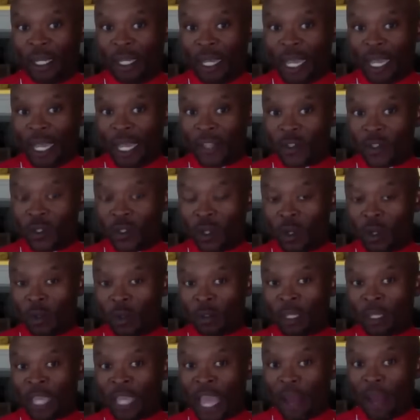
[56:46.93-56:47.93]
And
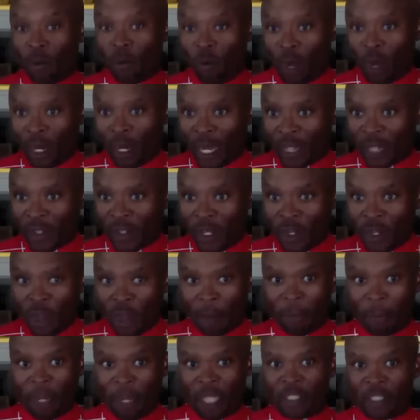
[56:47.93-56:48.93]
so, get one that's in
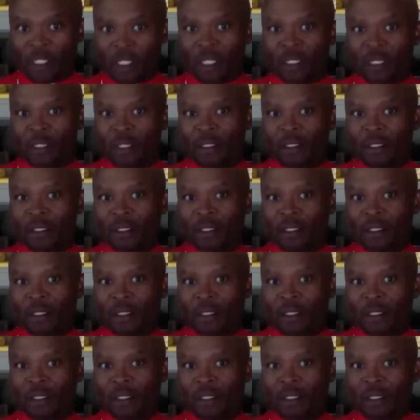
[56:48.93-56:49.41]
your budget